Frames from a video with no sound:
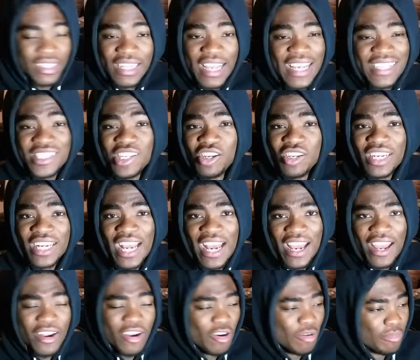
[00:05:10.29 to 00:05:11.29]
That's the only
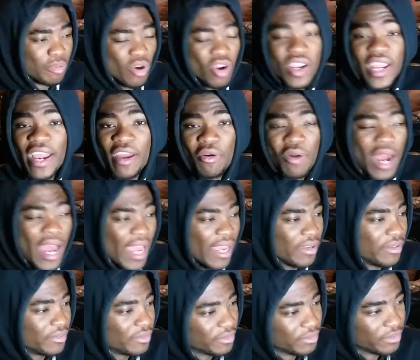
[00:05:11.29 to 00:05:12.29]
guy I know, Brooke and
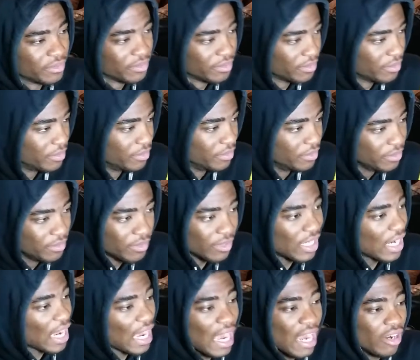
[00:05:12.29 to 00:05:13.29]
Ryan.
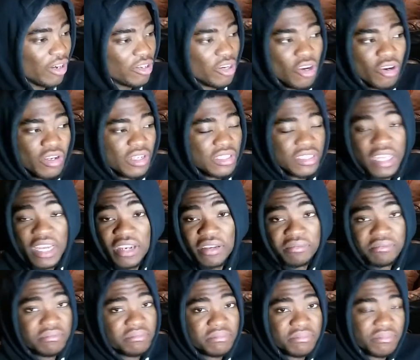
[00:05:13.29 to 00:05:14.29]
I don't know his
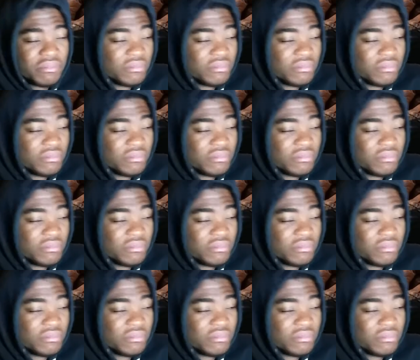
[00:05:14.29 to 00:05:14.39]
name.